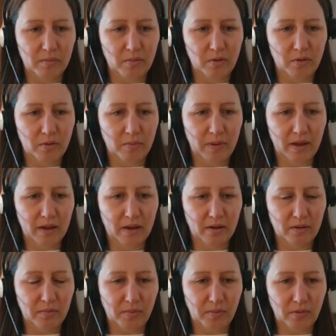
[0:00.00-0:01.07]

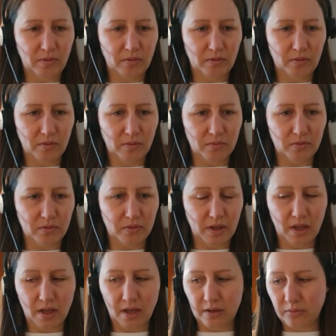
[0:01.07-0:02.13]
pickups sort of on the
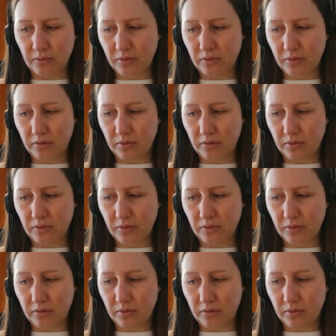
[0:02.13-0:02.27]
counter.